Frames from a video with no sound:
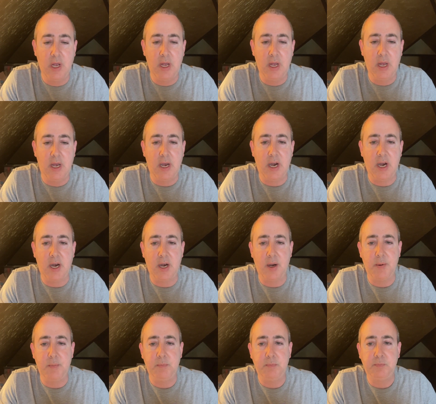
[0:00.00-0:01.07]

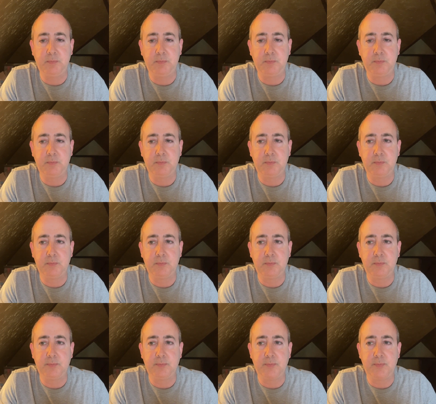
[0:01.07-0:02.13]

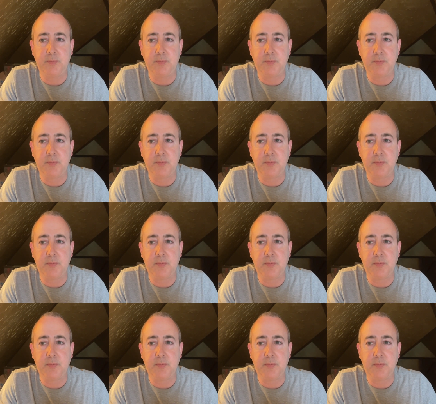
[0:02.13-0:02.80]
(no one is talking)